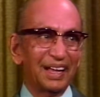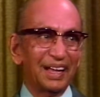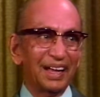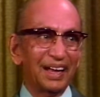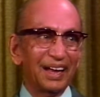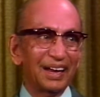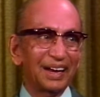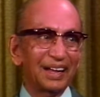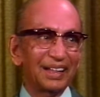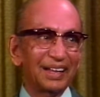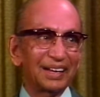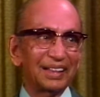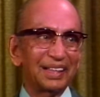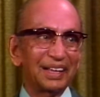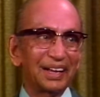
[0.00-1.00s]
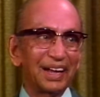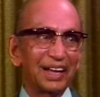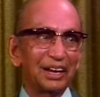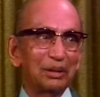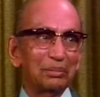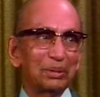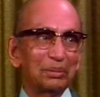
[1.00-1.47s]
Another thing I
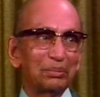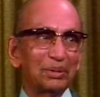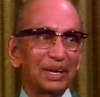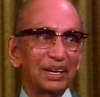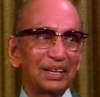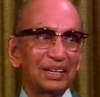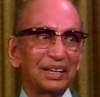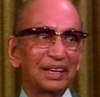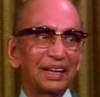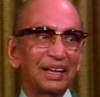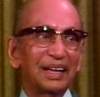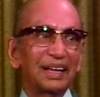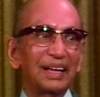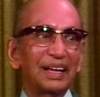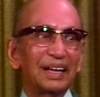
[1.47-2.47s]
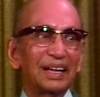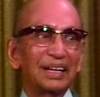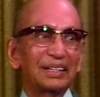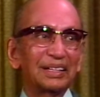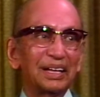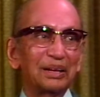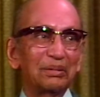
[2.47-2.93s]
remember is
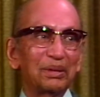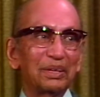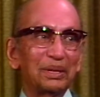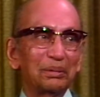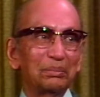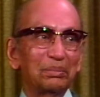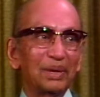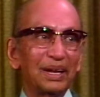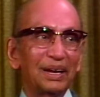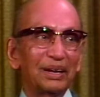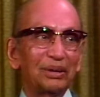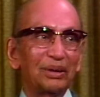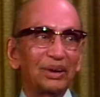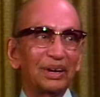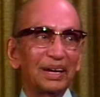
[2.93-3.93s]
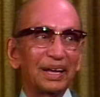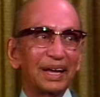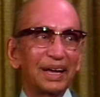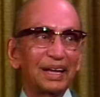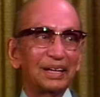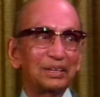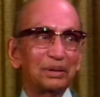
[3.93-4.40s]
there was a mill called
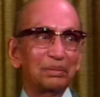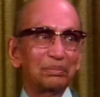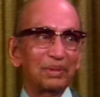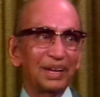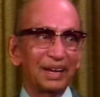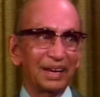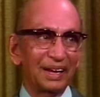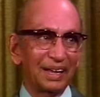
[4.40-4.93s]
Haynes Mill.